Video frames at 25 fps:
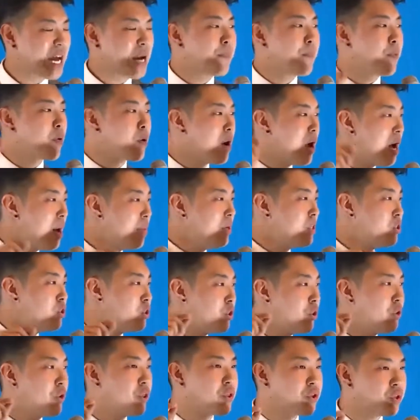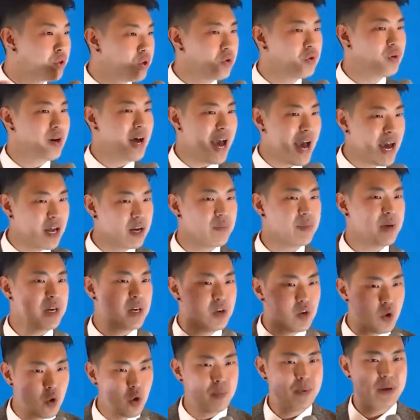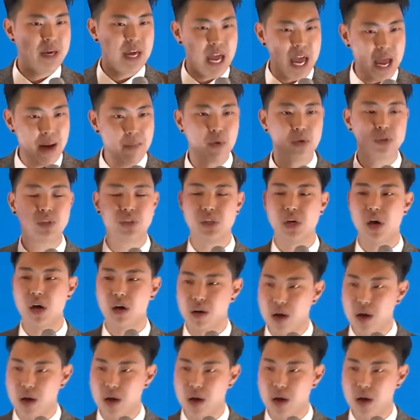I promise you through Atomy you'll be able to